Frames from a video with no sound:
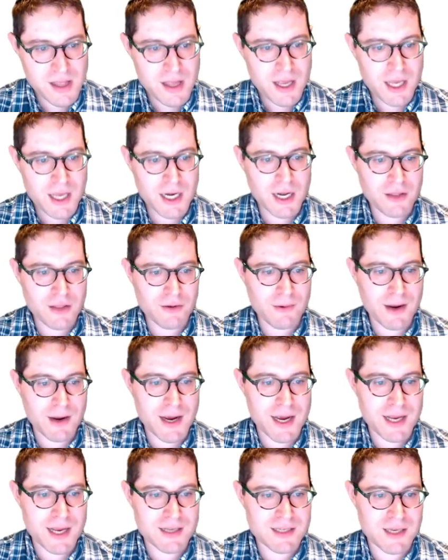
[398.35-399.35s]
And
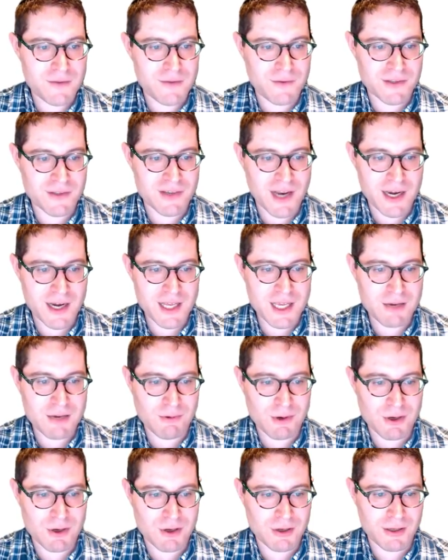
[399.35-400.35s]
otherwise, if it's not
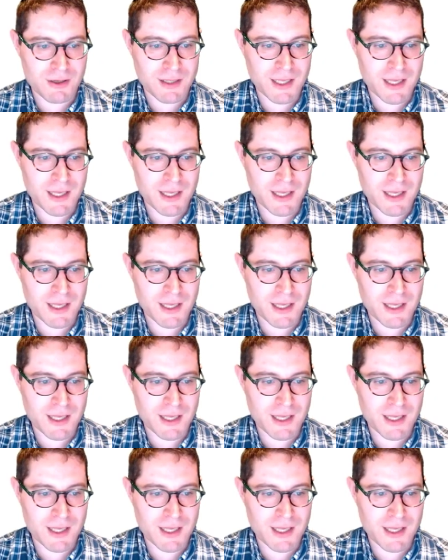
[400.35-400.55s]
equal